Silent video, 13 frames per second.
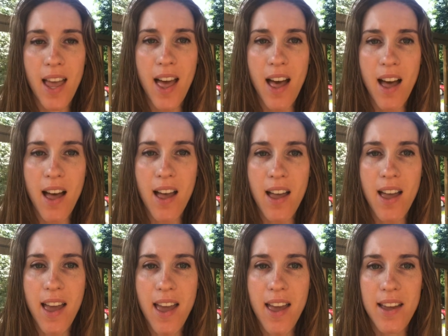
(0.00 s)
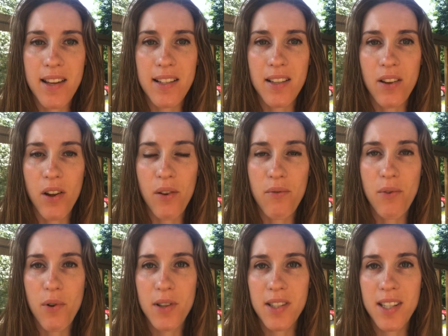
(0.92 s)
And
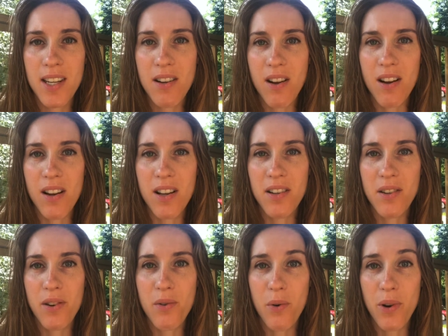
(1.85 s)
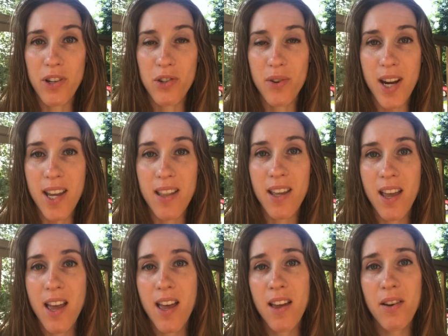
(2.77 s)
focusing on core strength,
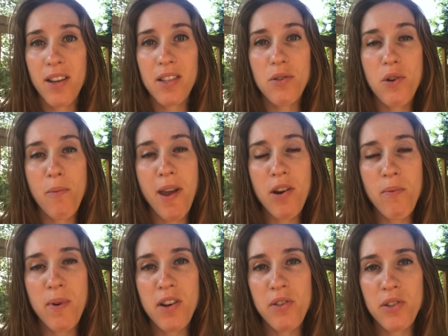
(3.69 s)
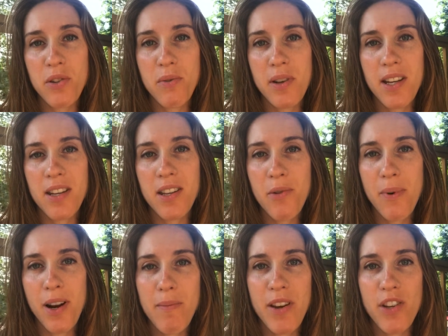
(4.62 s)
because no matter what you're doing, you
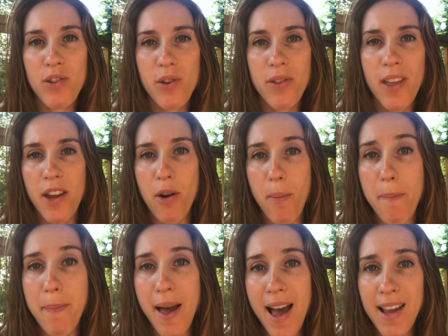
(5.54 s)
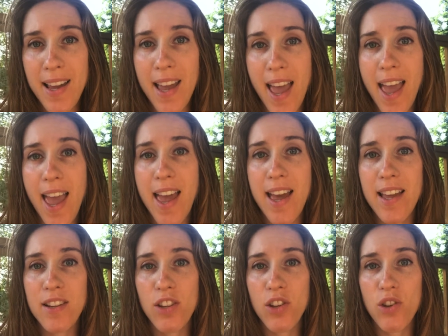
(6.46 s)
want to make sure that your back
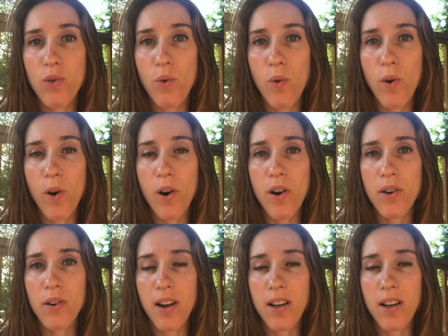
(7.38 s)
and your